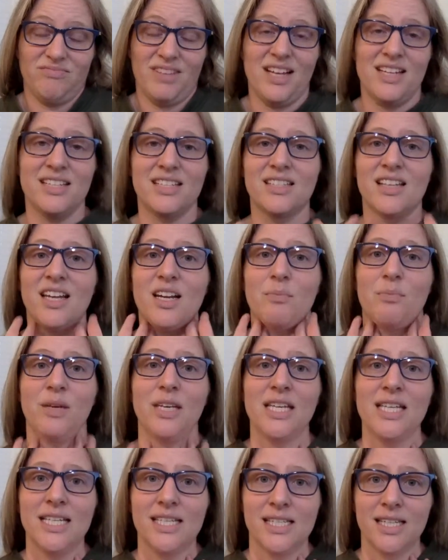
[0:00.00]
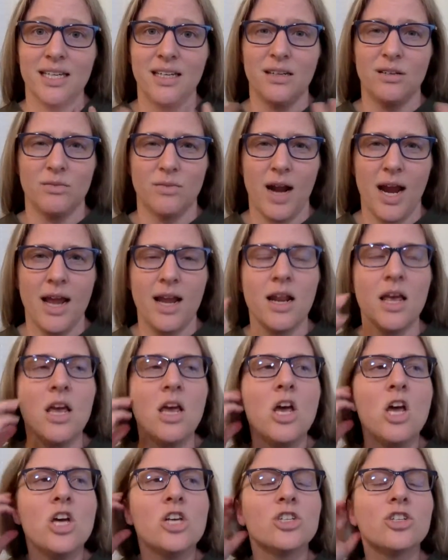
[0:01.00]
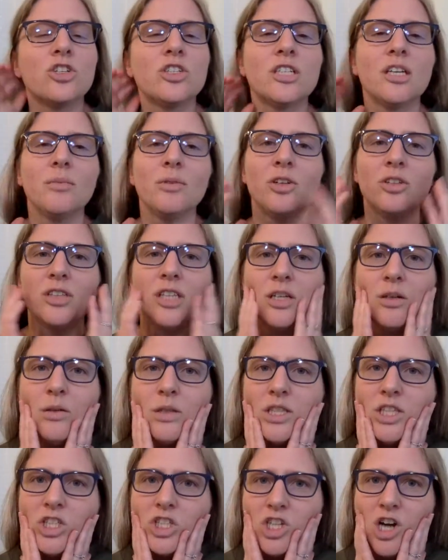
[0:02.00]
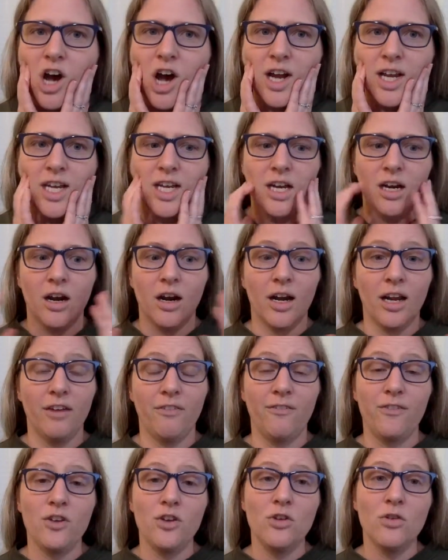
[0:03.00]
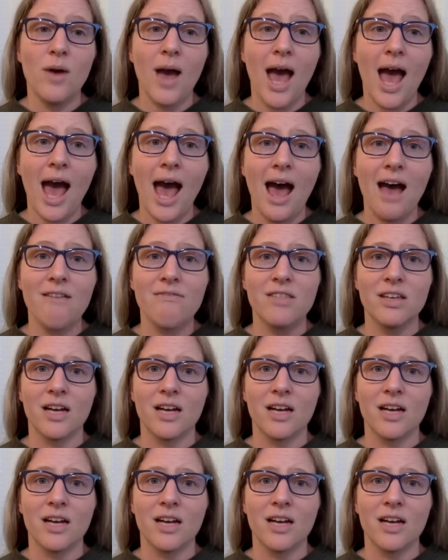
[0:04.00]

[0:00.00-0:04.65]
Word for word: I just let it be easy, right? So, similar thing with the jaw here. If you have the